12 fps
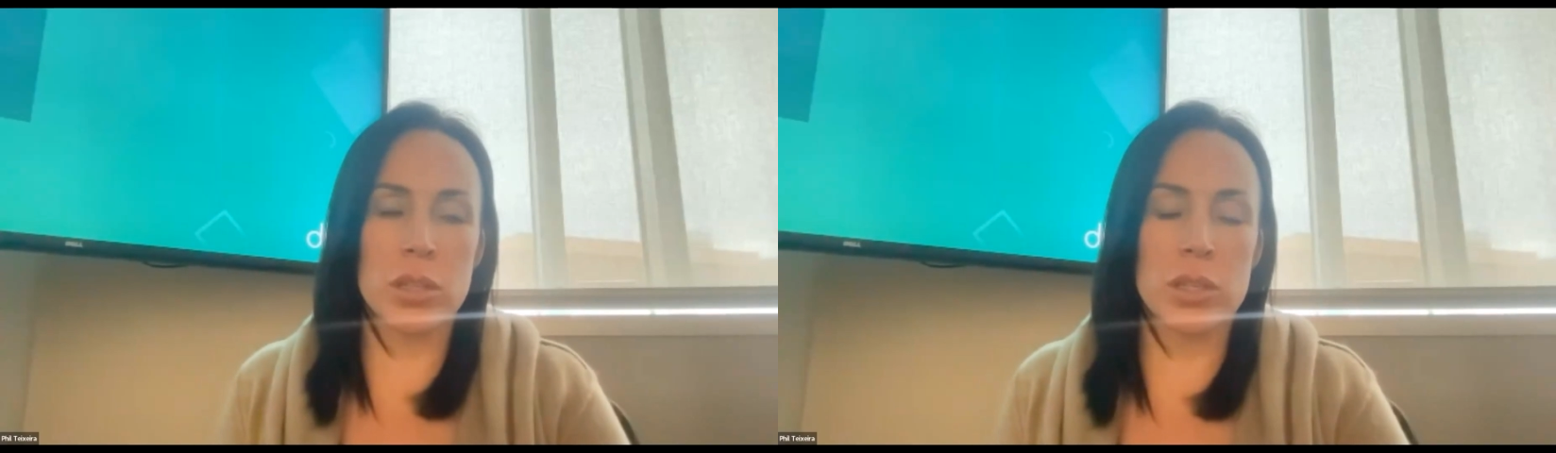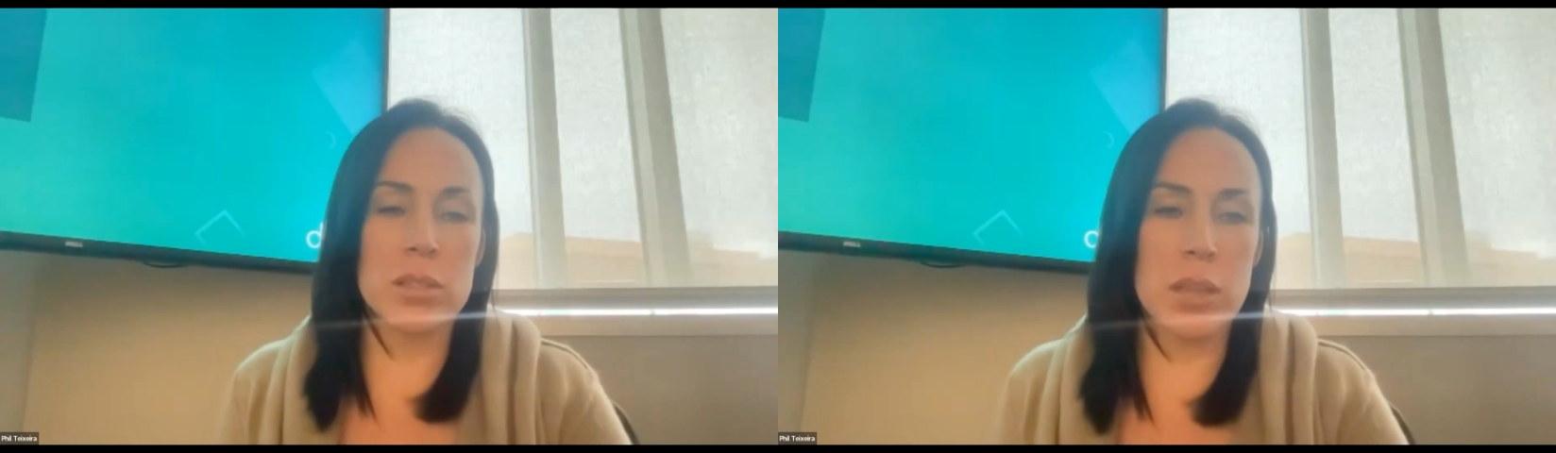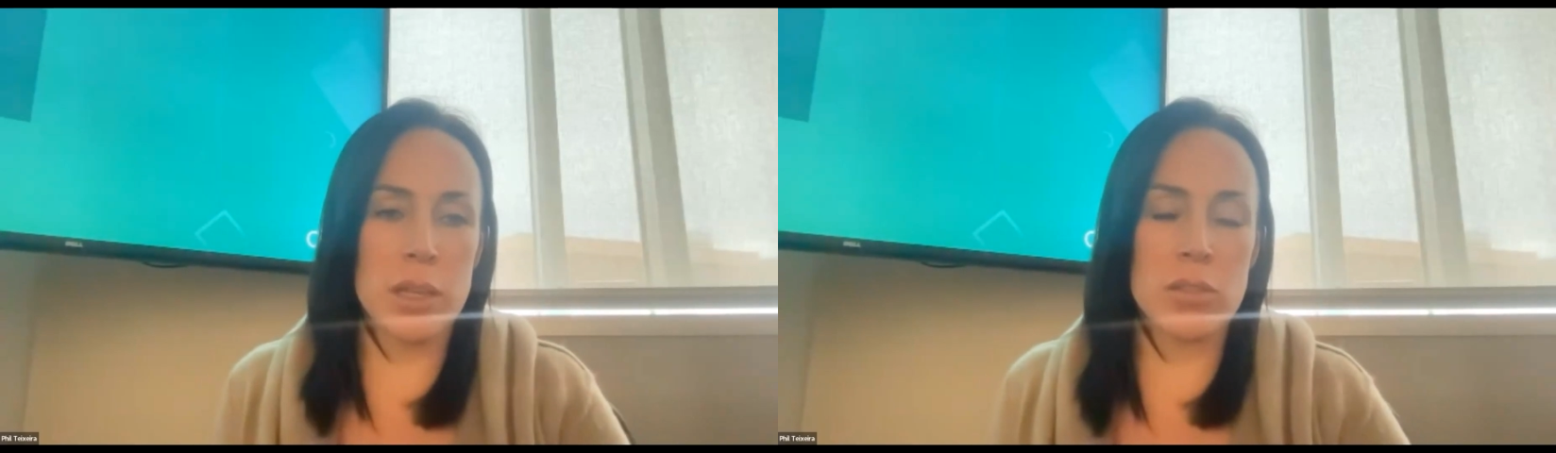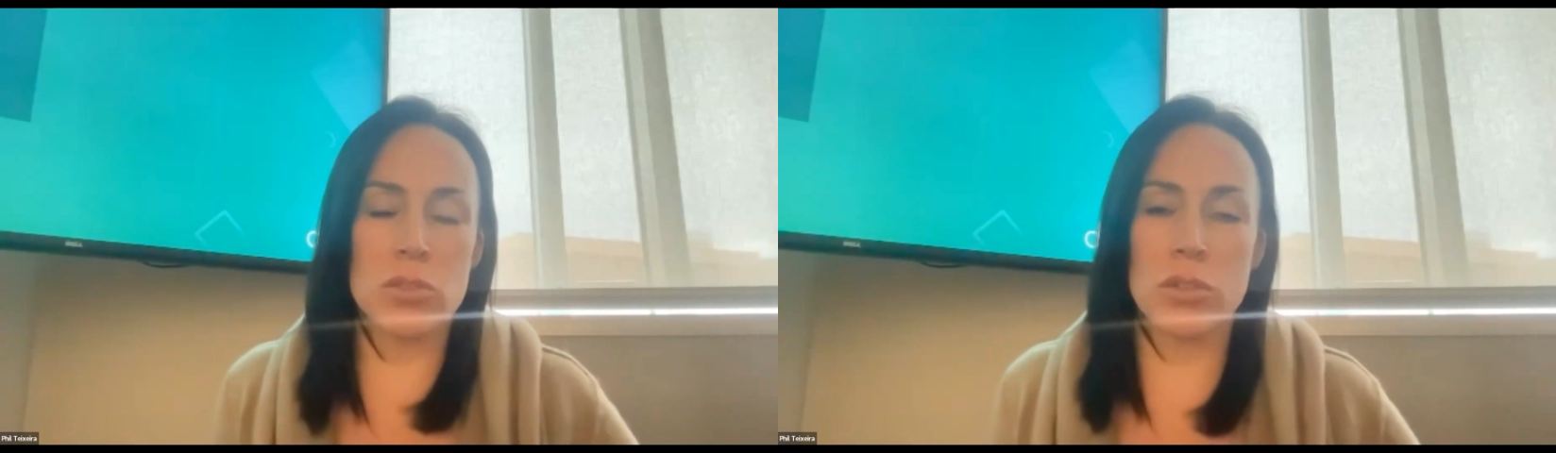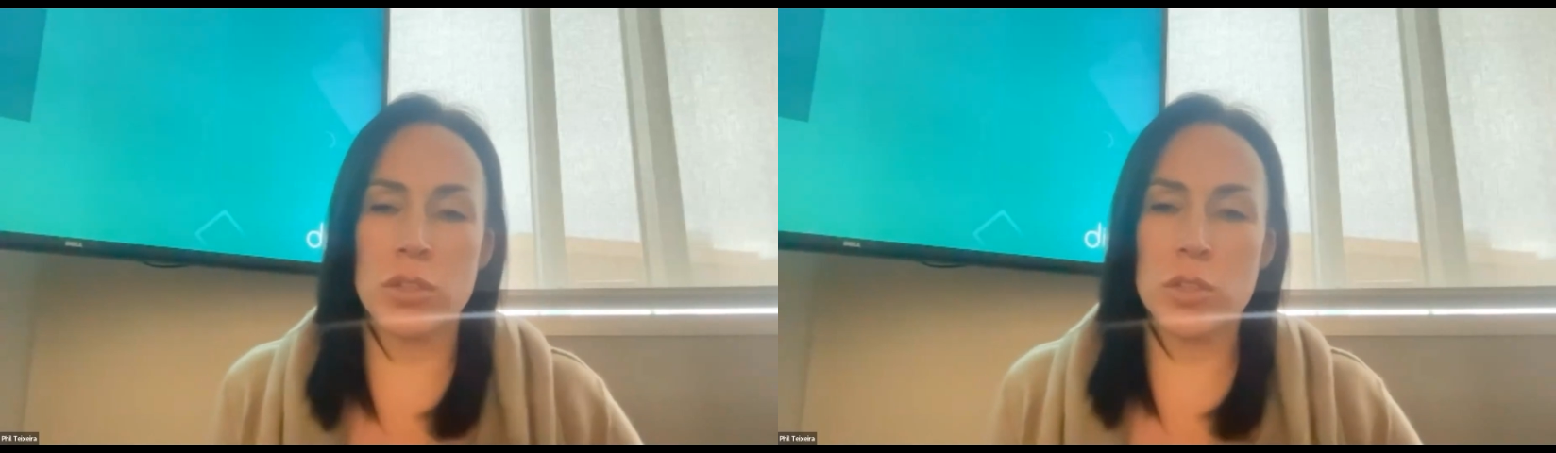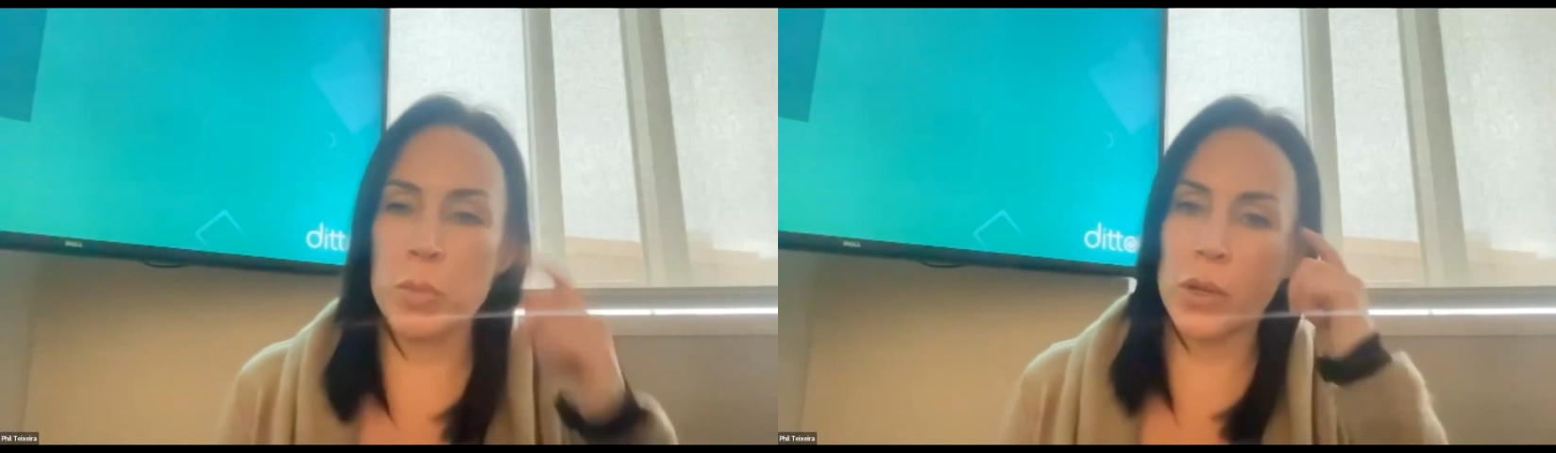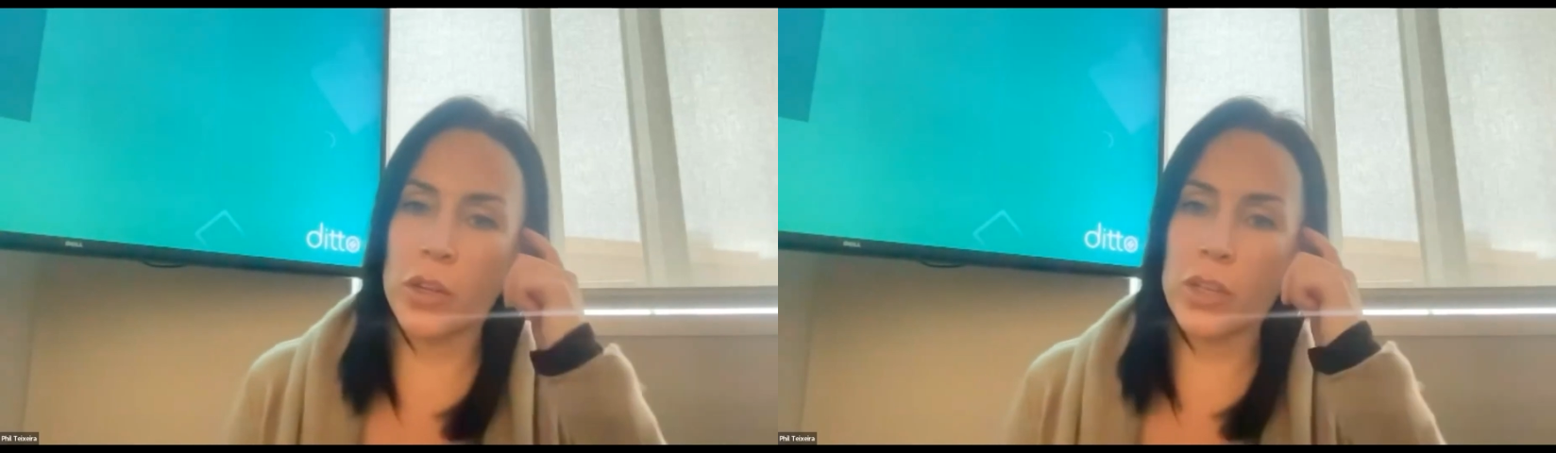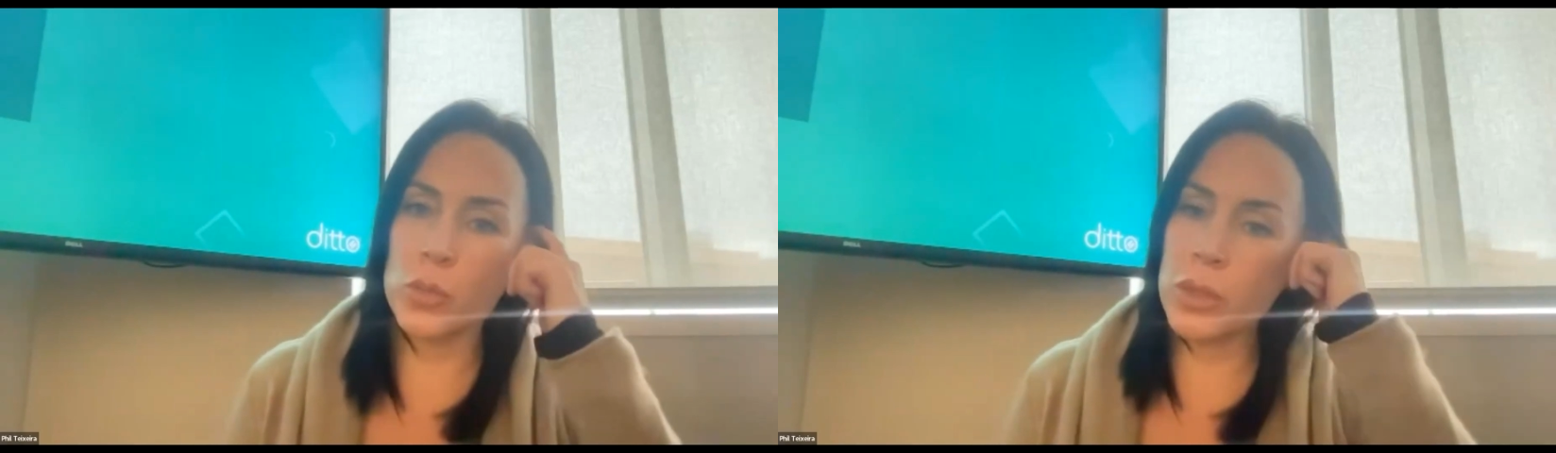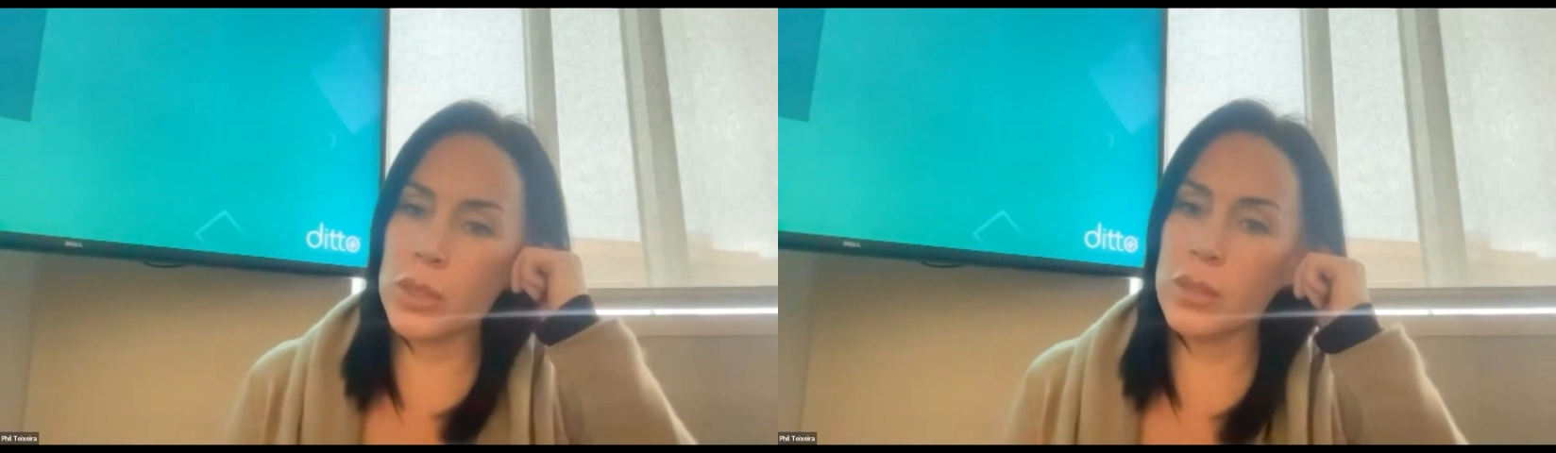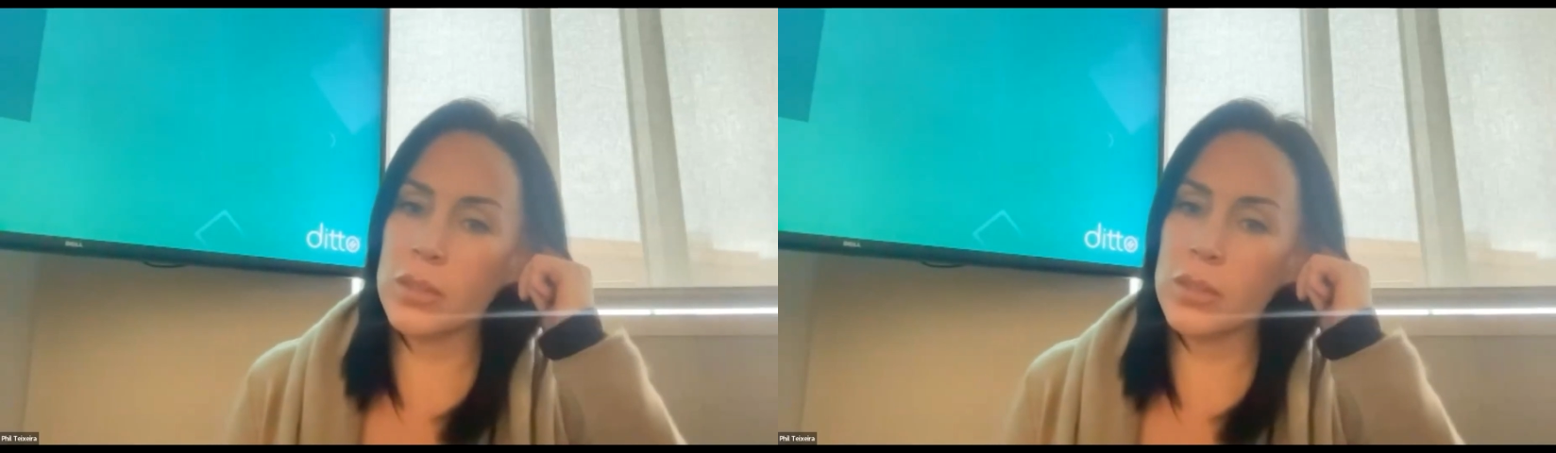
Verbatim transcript: insights or experience with